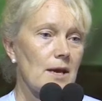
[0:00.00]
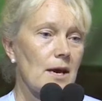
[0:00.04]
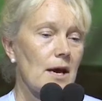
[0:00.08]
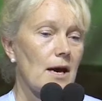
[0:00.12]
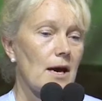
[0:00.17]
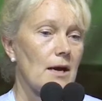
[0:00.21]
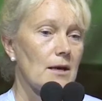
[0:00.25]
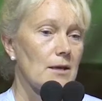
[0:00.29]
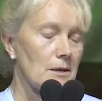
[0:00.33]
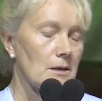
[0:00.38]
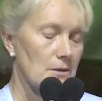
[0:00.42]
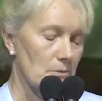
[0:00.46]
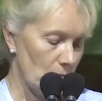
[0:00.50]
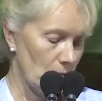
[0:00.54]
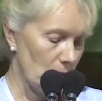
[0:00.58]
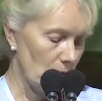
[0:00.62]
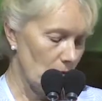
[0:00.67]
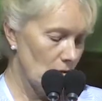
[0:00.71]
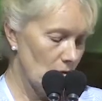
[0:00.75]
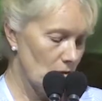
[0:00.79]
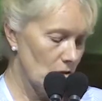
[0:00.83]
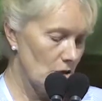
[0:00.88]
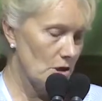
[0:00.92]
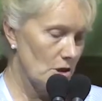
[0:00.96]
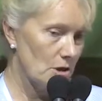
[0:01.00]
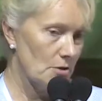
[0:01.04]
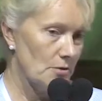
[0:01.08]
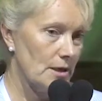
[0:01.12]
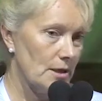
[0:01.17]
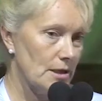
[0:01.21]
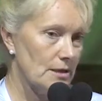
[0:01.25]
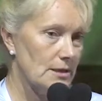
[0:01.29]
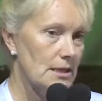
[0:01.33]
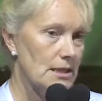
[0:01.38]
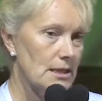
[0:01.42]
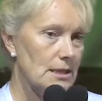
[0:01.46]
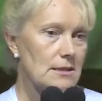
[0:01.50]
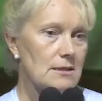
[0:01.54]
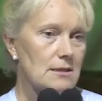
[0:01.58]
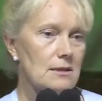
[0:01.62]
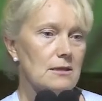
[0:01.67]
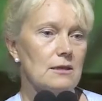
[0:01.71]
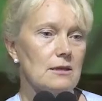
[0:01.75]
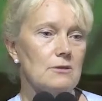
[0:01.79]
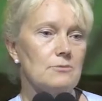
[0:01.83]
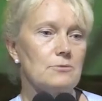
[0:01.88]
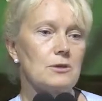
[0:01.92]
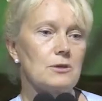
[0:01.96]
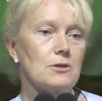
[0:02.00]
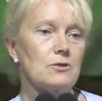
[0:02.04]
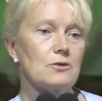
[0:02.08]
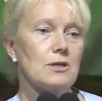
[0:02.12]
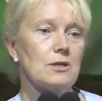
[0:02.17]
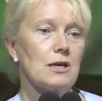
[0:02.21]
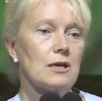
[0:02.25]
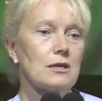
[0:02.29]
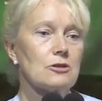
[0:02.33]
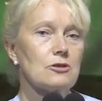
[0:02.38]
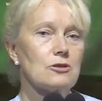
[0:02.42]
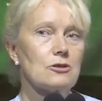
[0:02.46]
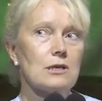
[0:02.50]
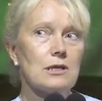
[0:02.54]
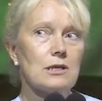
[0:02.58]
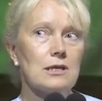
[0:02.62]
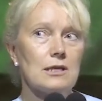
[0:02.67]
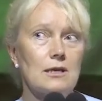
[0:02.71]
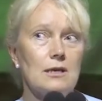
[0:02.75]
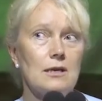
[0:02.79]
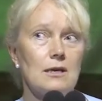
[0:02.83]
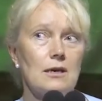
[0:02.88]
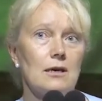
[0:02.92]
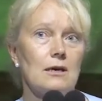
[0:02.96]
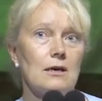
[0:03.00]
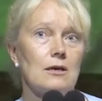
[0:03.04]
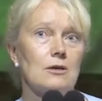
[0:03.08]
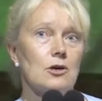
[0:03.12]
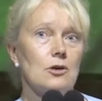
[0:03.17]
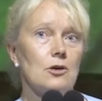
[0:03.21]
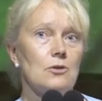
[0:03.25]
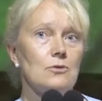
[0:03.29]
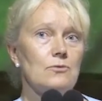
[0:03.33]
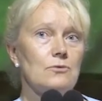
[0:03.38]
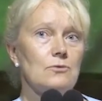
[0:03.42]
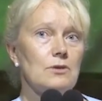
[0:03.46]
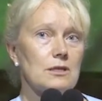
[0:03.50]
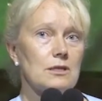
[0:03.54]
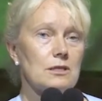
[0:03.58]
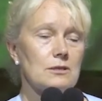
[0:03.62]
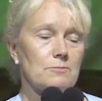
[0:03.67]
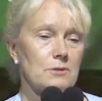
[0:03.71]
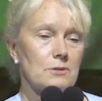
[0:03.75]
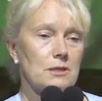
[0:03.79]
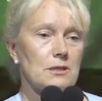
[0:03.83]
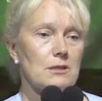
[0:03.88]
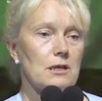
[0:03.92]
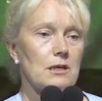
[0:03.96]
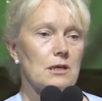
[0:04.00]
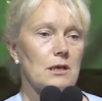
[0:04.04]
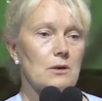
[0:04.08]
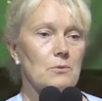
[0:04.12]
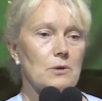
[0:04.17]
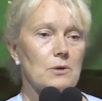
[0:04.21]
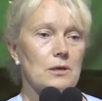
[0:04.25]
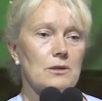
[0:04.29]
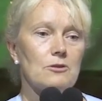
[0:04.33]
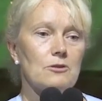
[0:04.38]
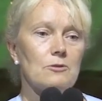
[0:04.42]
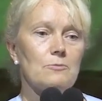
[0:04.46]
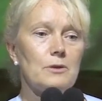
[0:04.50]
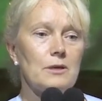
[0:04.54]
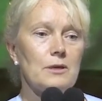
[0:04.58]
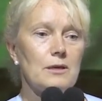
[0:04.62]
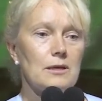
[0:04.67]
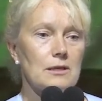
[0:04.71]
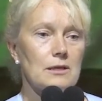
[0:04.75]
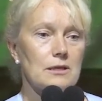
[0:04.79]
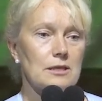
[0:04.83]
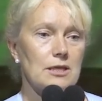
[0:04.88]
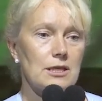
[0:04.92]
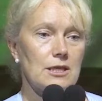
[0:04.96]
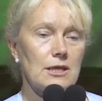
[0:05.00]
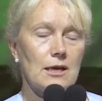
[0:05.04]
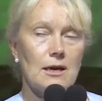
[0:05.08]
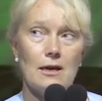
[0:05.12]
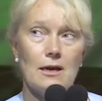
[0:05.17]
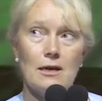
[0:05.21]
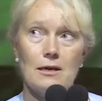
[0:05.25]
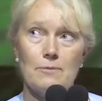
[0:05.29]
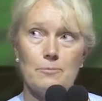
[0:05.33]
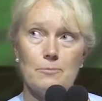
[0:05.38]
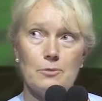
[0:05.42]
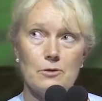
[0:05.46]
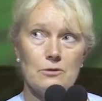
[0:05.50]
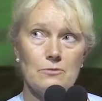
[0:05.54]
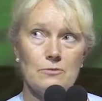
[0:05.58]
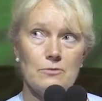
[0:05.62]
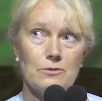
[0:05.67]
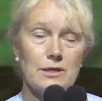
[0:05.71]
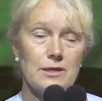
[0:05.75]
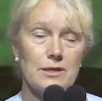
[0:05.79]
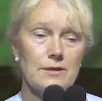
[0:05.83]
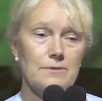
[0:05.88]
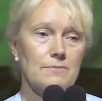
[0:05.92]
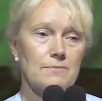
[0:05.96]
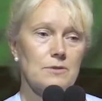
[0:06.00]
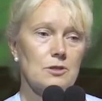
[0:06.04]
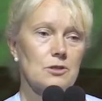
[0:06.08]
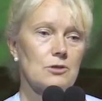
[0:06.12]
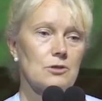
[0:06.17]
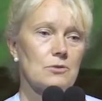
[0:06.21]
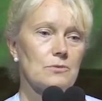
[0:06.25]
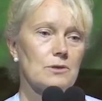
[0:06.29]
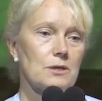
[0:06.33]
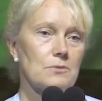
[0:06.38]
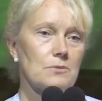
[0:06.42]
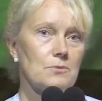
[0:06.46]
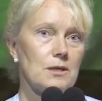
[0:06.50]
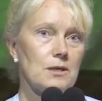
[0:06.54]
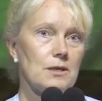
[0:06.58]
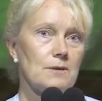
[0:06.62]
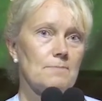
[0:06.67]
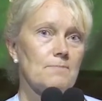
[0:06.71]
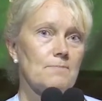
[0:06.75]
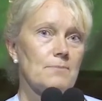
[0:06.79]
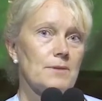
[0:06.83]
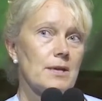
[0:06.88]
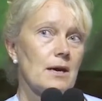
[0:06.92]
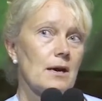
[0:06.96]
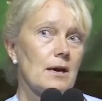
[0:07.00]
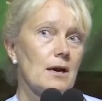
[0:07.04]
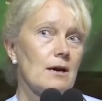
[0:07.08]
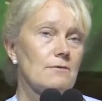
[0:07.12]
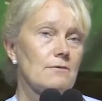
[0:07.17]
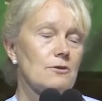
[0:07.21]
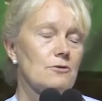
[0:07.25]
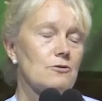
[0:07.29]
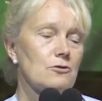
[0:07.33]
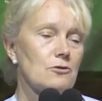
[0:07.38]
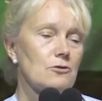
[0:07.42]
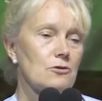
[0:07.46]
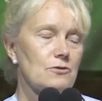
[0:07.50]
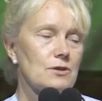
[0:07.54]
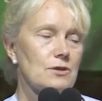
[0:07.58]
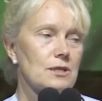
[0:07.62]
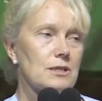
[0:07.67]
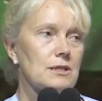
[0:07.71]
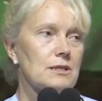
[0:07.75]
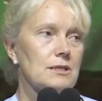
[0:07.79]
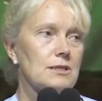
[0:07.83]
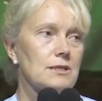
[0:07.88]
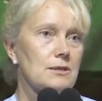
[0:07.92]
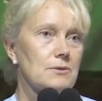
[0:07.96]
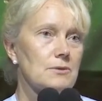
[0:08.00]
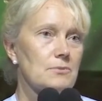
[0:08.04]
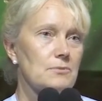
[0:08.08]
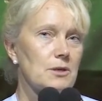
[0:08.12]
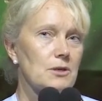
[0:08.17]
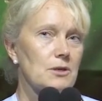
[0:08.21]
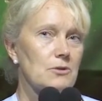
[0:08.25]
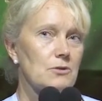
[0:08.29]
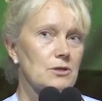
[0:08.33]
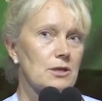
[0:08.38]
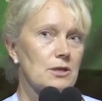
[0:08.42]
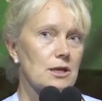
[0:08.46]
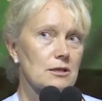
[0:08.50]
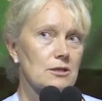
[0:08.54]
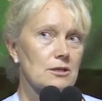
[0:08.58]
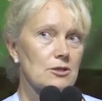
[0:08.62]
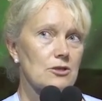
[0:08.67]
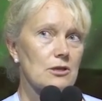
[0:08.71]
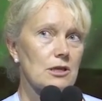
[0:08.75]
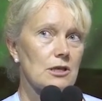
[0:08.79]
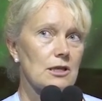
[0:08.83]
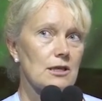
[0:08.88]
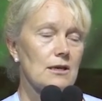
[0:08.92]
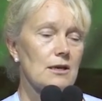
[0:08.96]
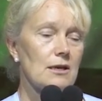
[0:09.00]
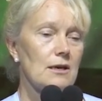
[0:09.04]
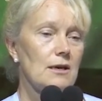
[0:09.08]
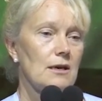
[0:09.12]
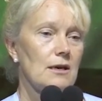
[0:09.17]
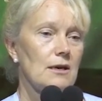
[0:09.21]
And we also had tested if we could actually coat this material with the PLGA polymer, so that we have the thought that we could actually